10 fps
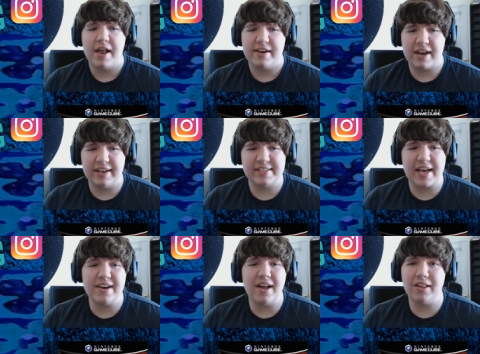Now, does
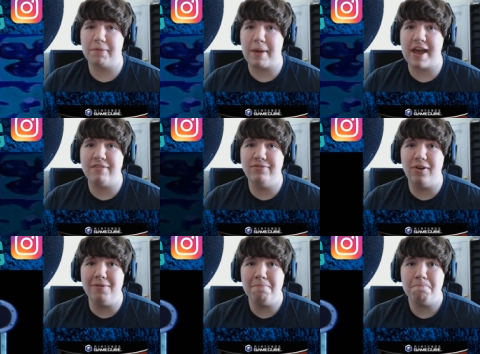that not look
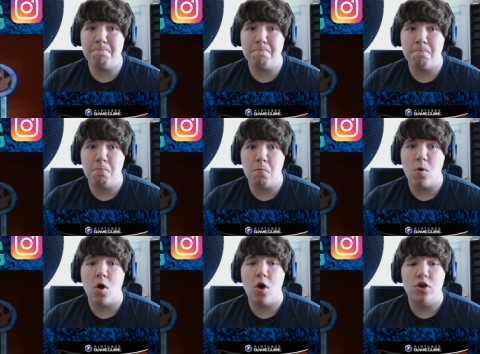painful?
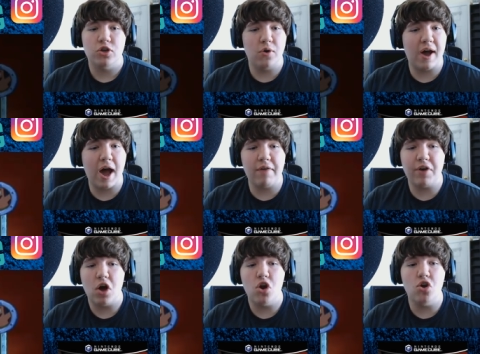You
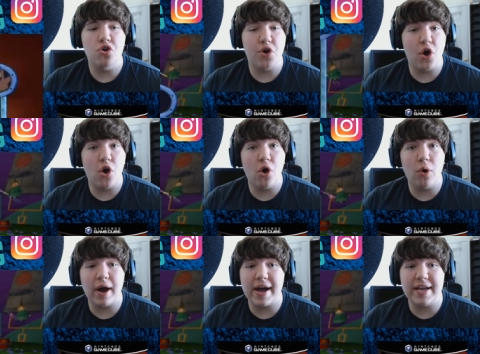have
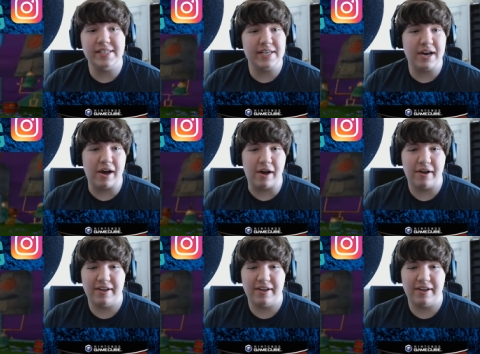no idea.